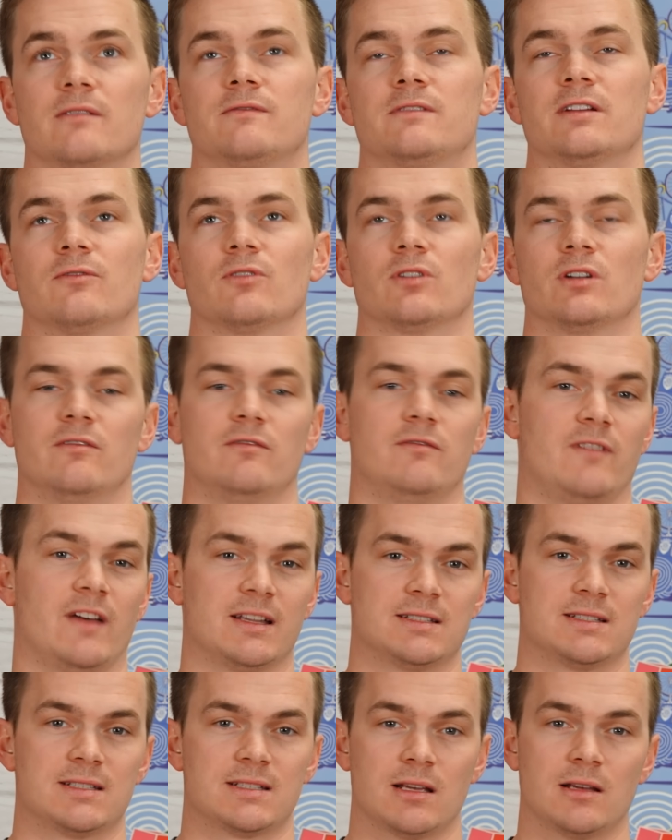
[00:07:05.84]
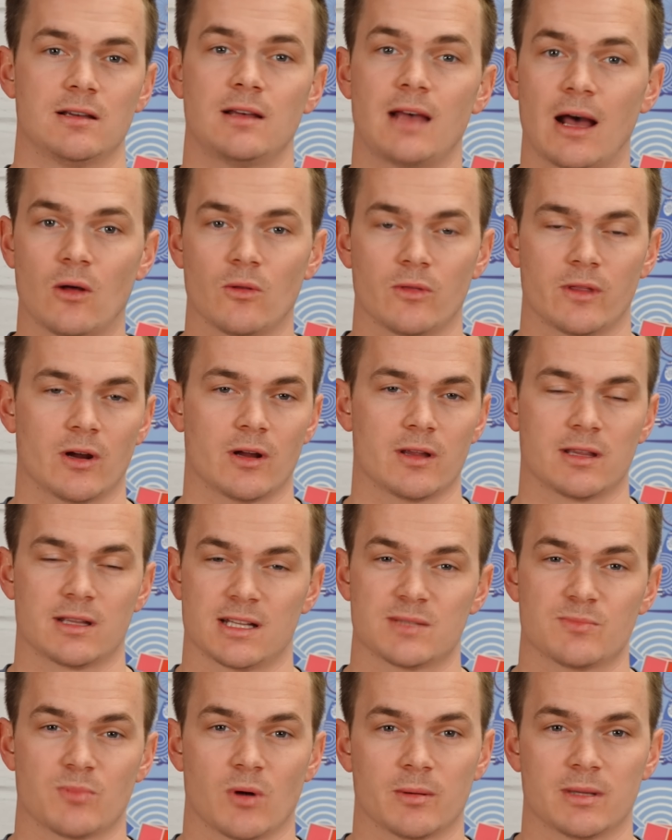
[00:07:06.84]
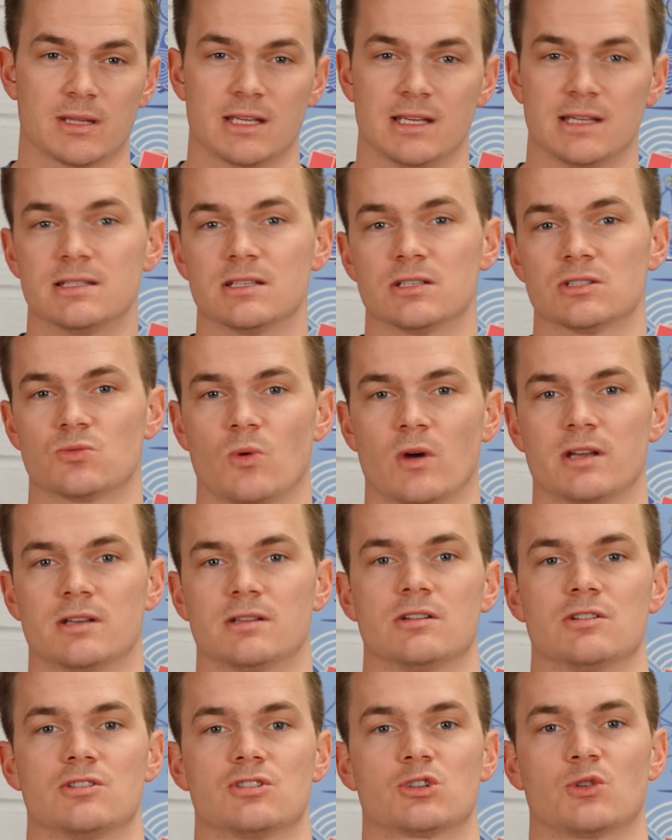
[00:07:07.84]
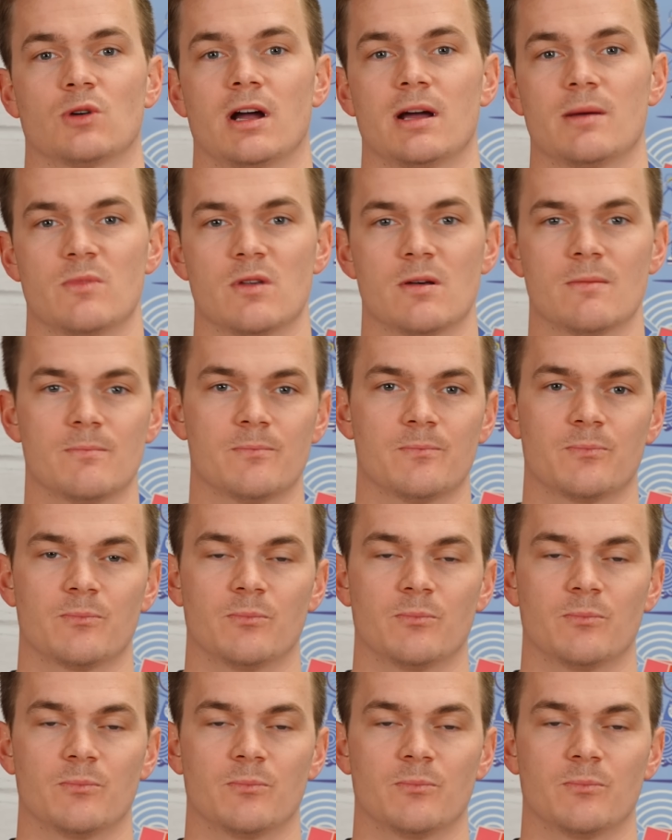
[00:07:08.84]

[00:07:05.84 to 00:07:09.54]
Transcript: of different events out there, I think that's probably the easiest way to describe them.